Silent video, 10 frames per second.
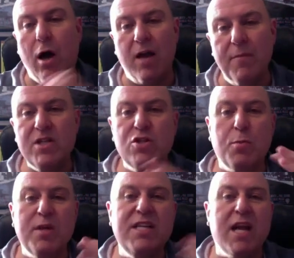I mentioned it
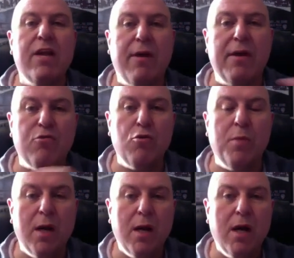on my Telegram group
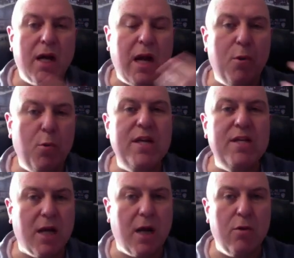a couple of
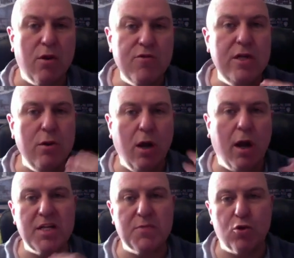weeks ago that we do
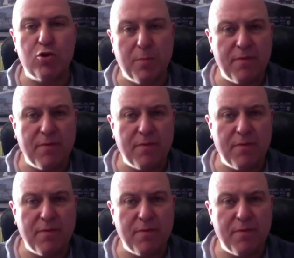like this project.